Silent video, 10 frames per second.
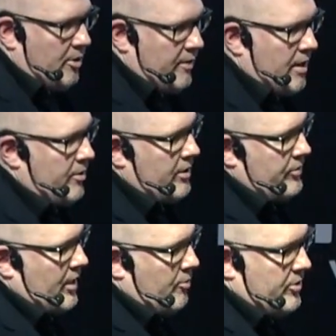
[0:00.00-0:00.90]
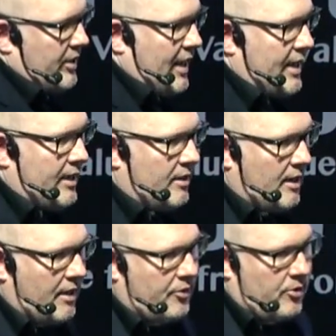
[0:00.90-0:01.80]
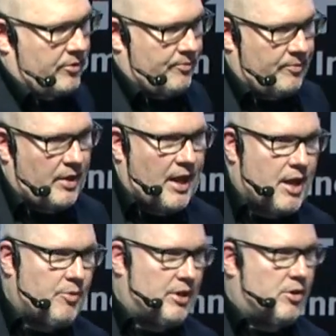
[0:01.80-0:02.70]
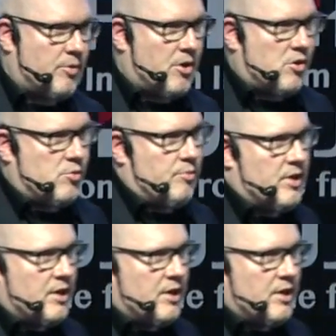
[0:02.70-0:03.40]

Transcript: of hours. I was tired. I thought, I will go home,